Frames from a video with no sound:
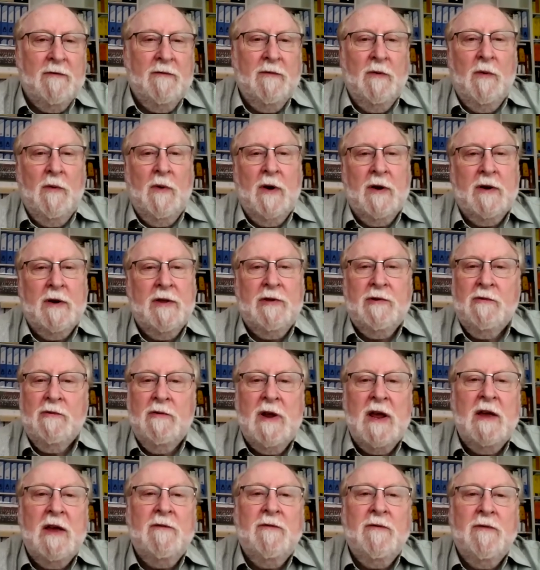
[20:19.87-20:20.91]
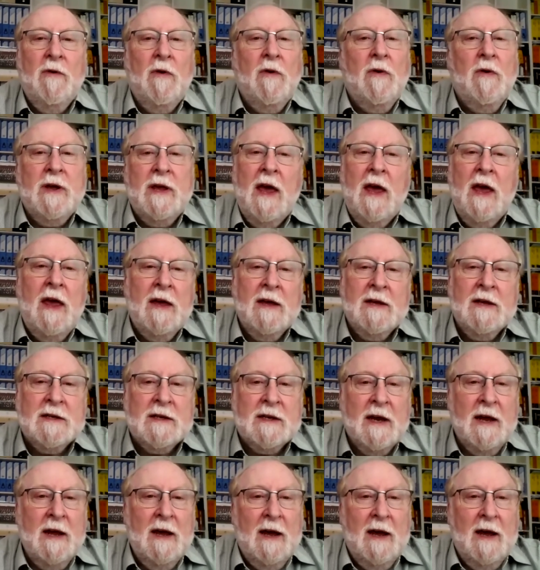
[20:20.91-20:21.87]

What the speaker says: for what, 3-4 years.